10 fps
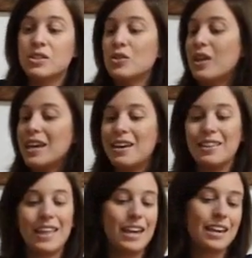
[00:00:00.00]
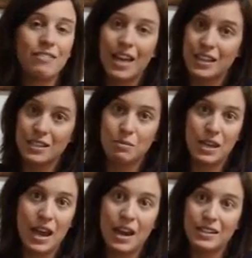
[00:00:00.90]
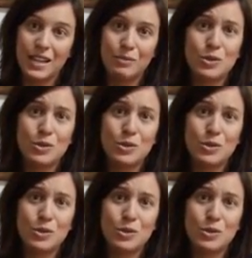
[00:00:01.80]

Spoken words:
And so they give that to me ahead of time.